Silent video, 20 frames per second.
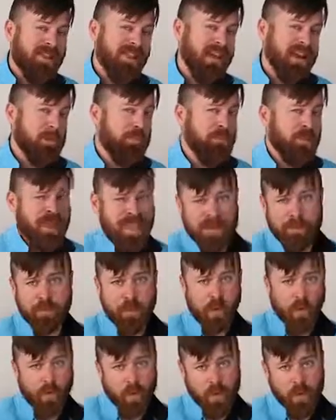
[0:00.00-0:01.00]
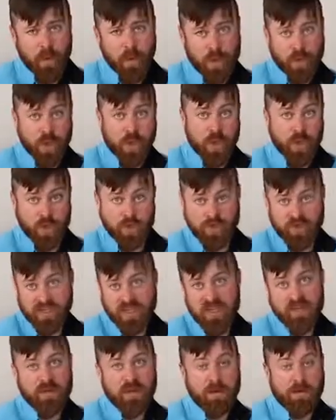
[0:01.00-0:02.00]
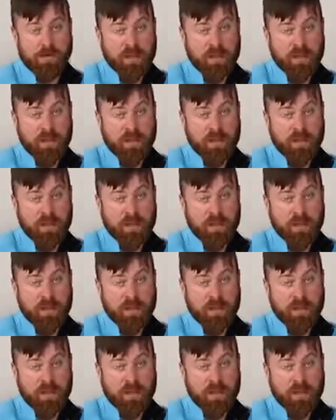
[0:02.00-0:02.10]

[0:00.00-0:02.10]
that people use in their